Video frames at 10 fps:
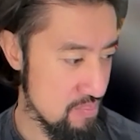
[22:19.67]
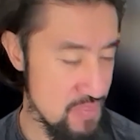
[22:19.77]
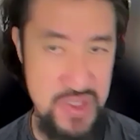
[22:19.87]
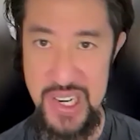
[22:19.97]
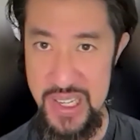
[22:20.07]

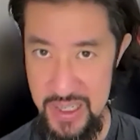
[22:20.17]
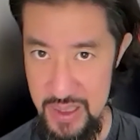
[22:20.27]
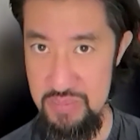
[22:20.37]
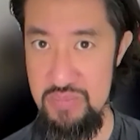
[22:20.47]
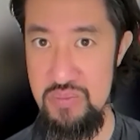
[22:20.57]
The United
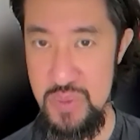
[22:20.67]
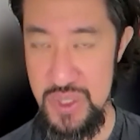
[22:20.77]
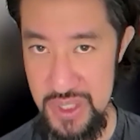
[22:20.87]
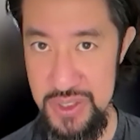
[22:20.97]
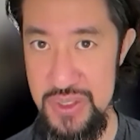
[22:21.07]
Kingdom
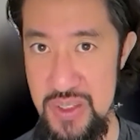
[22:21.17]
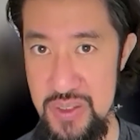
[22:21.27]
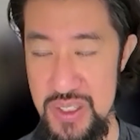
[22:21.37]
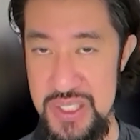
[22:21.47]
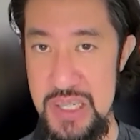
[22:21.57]
was also
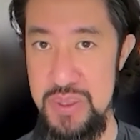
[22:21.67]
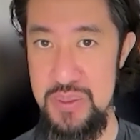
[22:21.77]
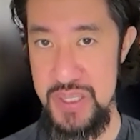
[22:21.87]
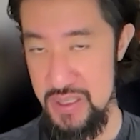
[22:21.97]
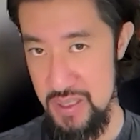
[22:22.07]
another
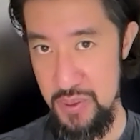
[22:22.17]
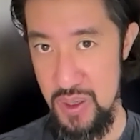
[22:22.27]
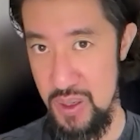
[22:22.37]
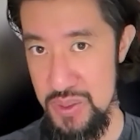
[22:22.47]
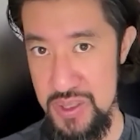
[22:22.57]
example because they
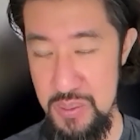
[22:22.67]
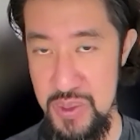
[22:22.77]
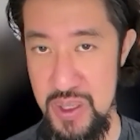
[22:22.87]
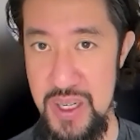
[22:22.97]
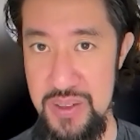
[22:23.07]
were always
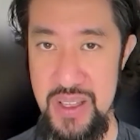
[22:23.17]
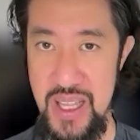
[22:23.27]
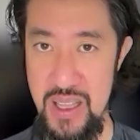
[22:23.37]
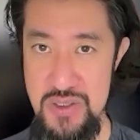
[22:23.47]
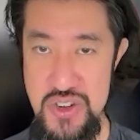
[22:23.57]
separated by
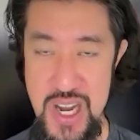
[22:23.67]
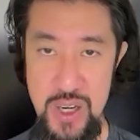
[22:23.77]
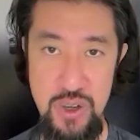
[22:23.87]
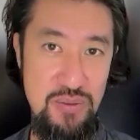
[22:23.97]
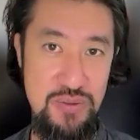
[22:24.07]
the English
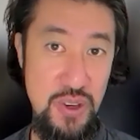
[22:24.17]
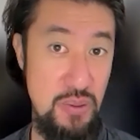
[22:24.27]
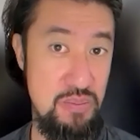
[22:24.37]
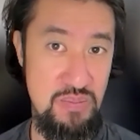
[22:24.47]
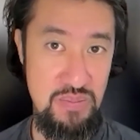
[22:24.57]
Channel
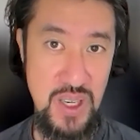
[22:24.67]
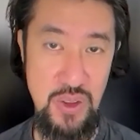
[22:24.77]
from